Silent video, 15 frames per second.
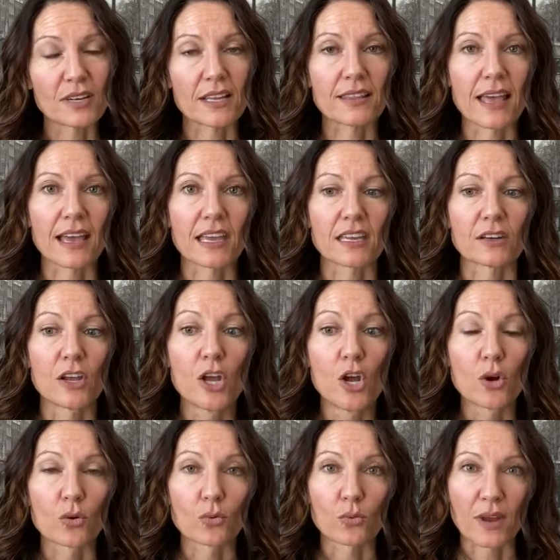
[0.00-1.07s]
And that can
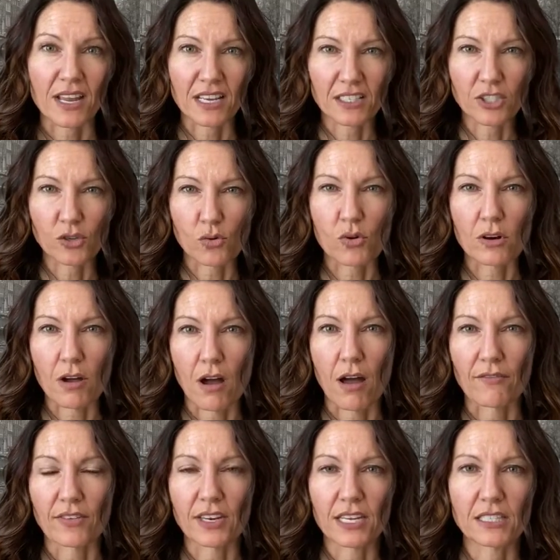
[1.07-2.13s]
raise your
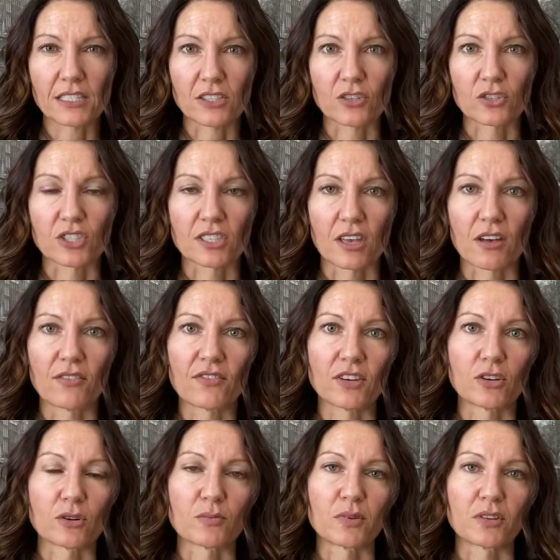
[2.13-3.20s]
confidence in yourself and
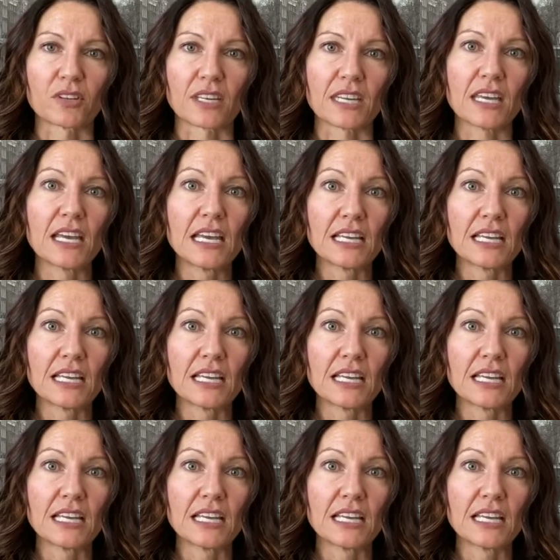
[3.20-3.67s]
your ability